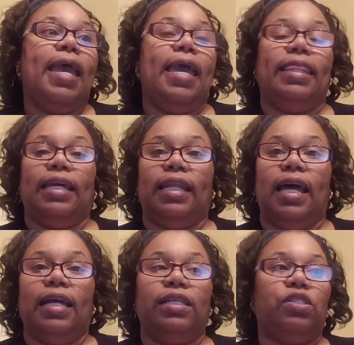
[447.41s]
and the
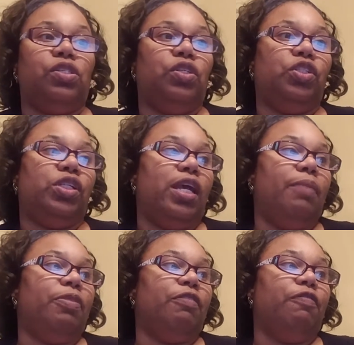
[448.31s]
clients to
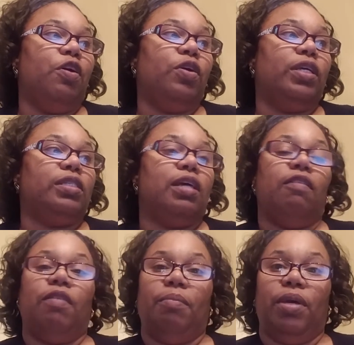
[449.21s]
shape the focus
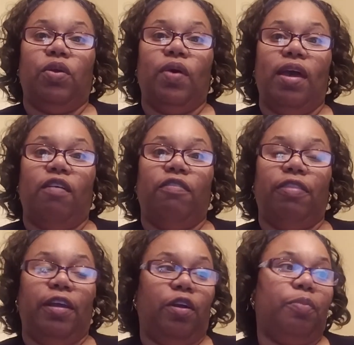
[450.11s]
of a mental health
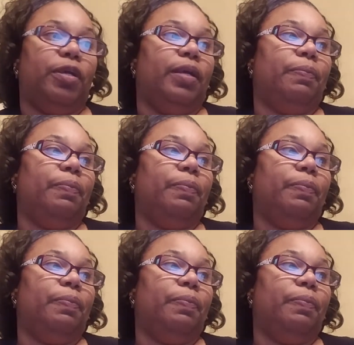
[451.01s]
therapy.